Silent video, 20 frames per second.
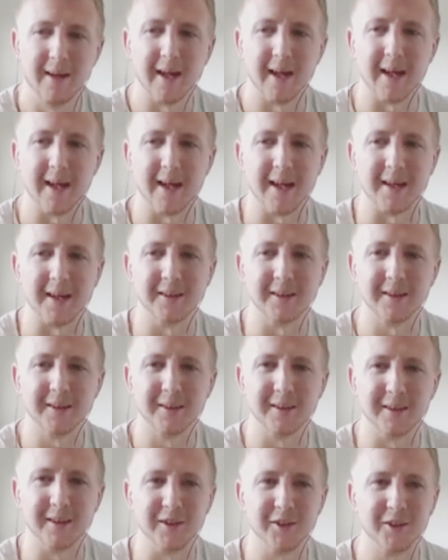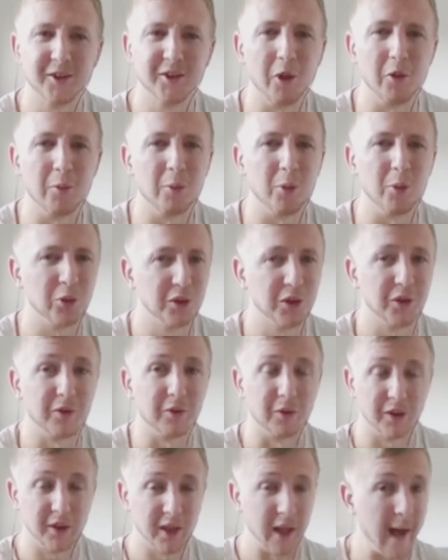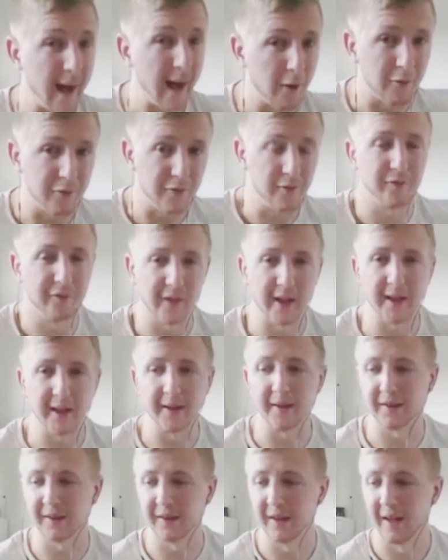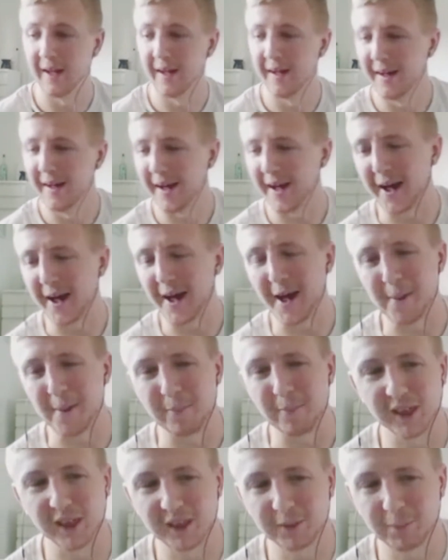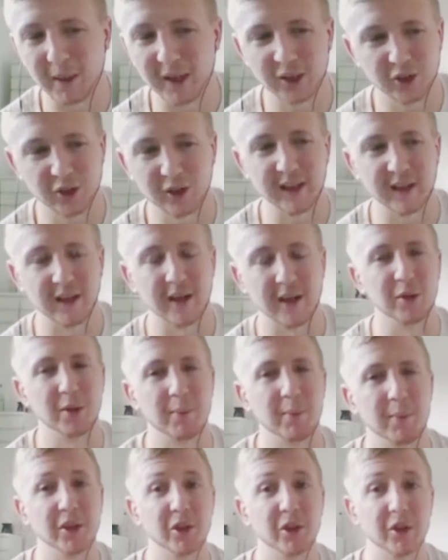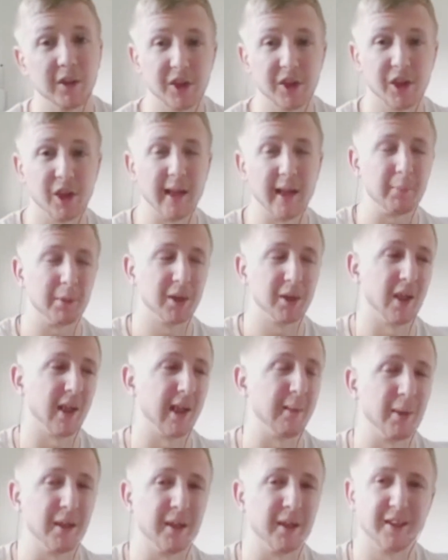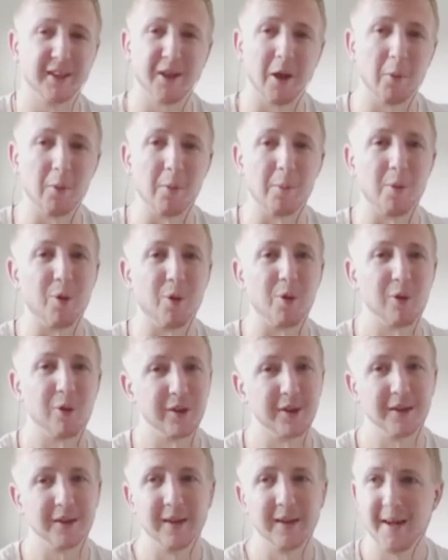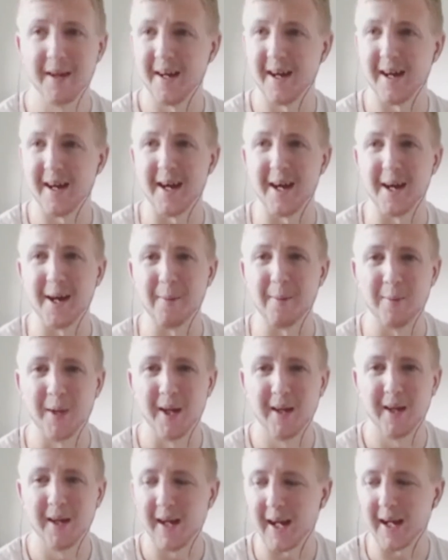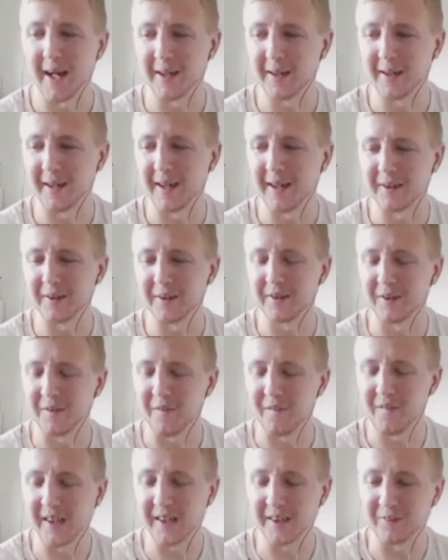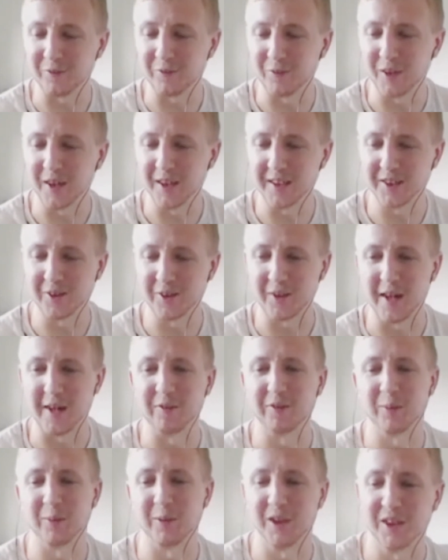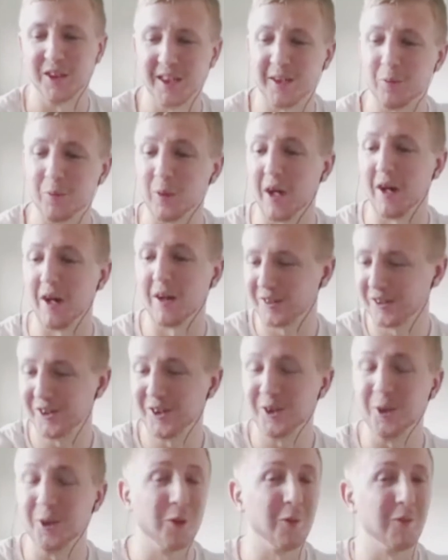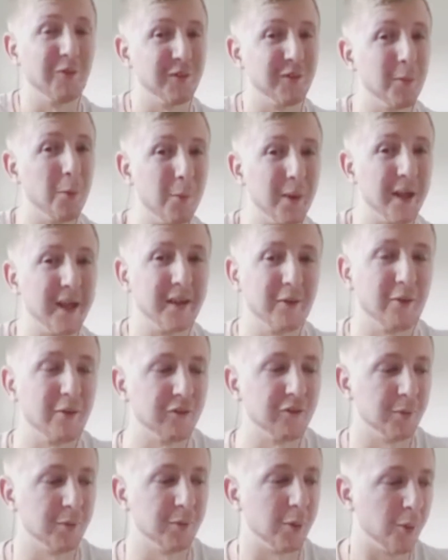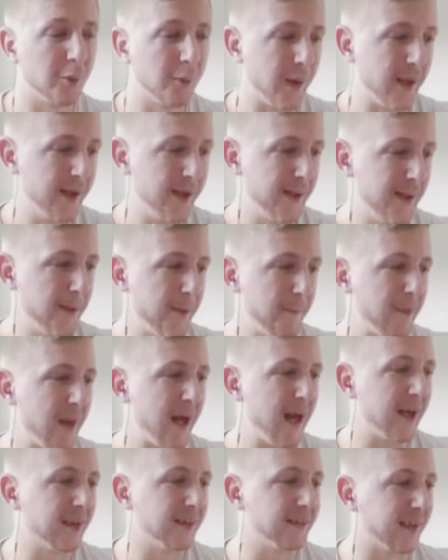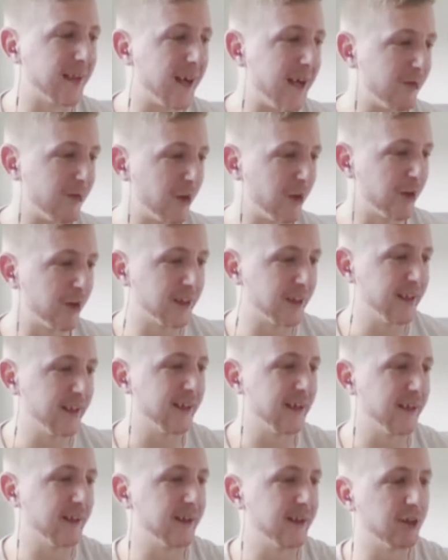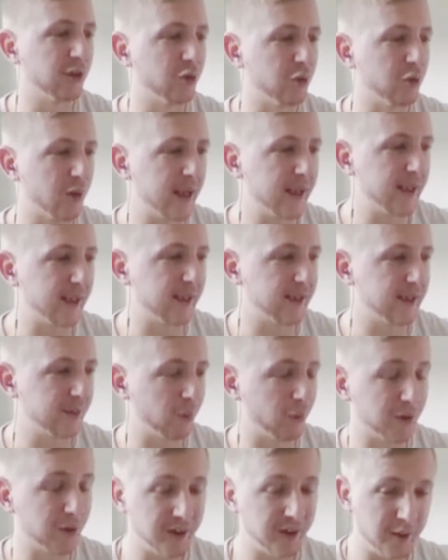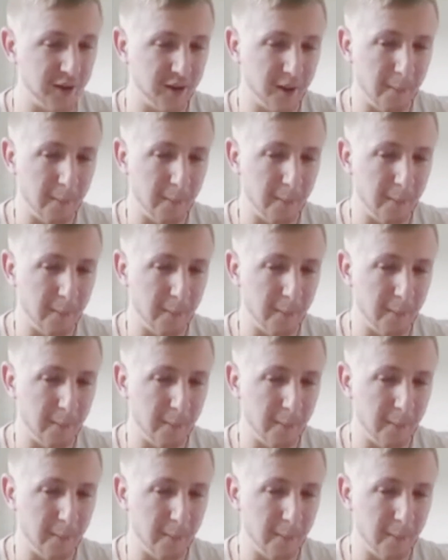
And there's so much to, to health and fitness, um, especially like when you mentioned sleep. Sleep is so important. Um, and and the thing that really stood out is when you said we are too comfortable being comfortable. Mm. And ironically, the, the greatest, one of the, the